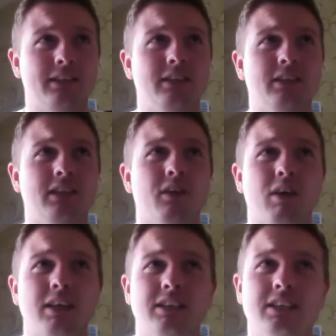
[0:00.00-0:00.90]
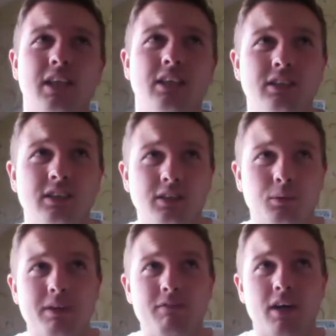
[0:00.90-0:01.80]
And, races such as the
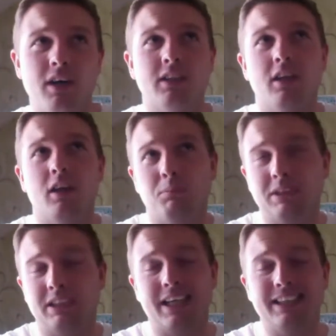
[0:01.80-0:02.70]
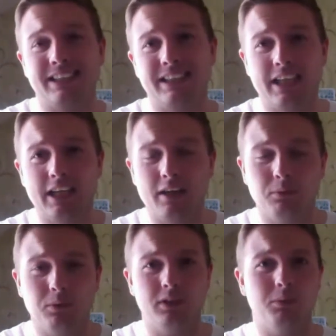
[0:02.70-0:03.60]
Queen Bars, the Alnby Stakes, and the King
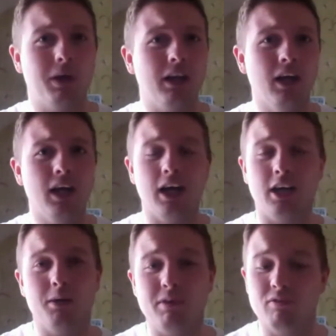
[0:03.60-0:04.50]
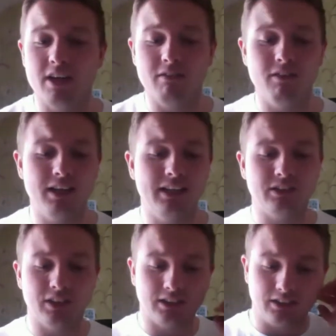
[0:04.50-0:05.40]
Edward as well are going to be really, really
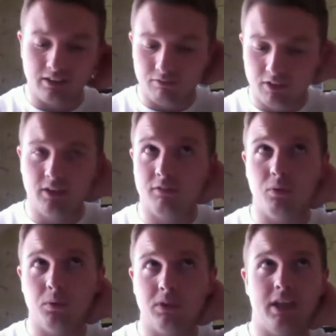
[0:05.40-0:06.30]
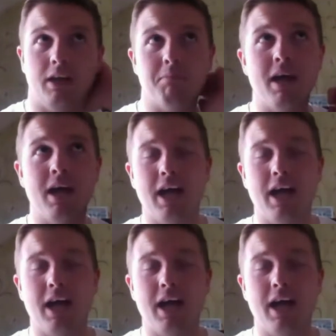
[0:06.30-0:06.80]
interesting. Really looking forward to them.